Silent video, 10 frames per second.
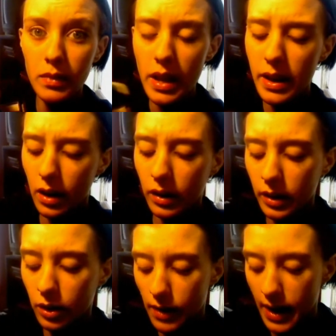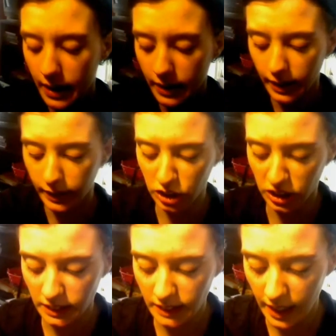And I'm going to go ahead and
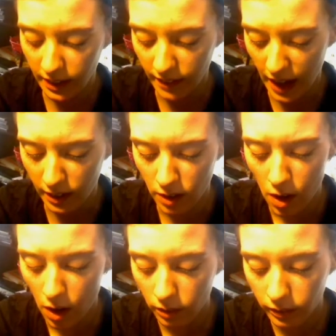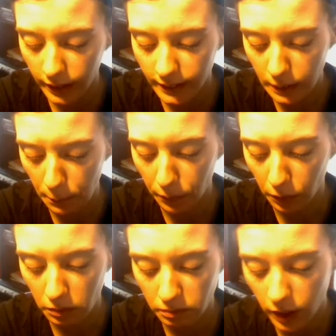just take that, really
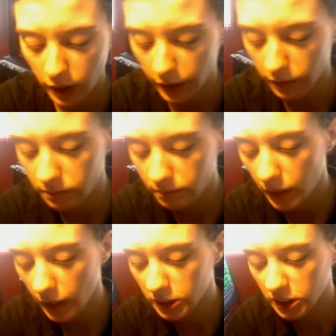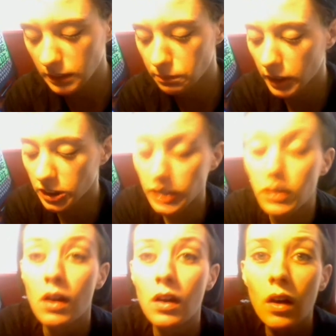simple, you know, and just smudge
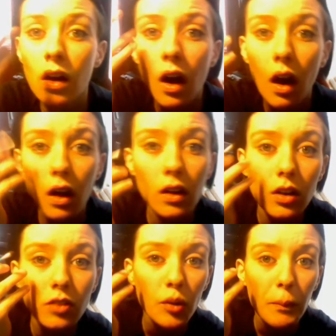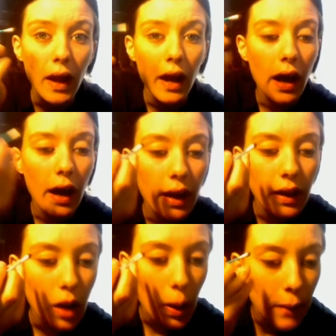it all over my eye.
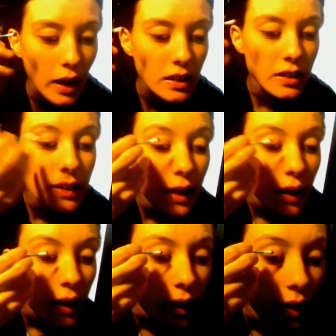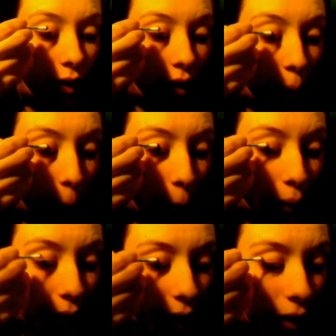I'm actually going to
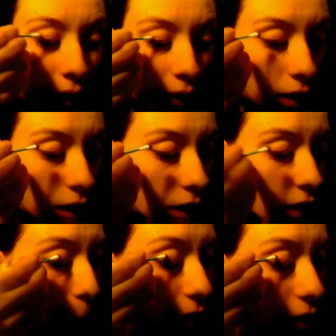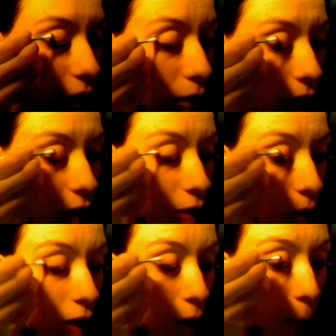put it, I'm going to start with the
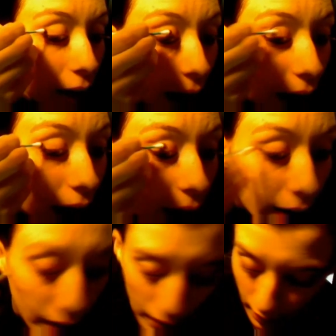corner of my eye.